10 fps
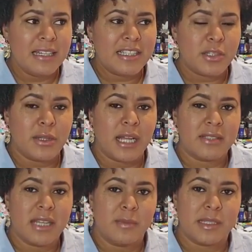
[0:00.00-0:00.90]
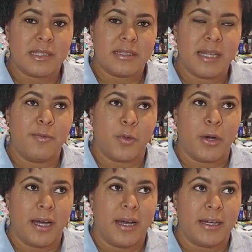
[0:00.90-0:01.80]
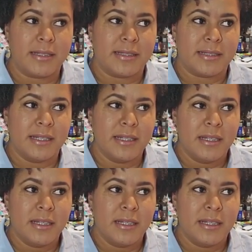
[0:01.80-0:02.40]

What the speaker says: And so a lot of times it's the same for us.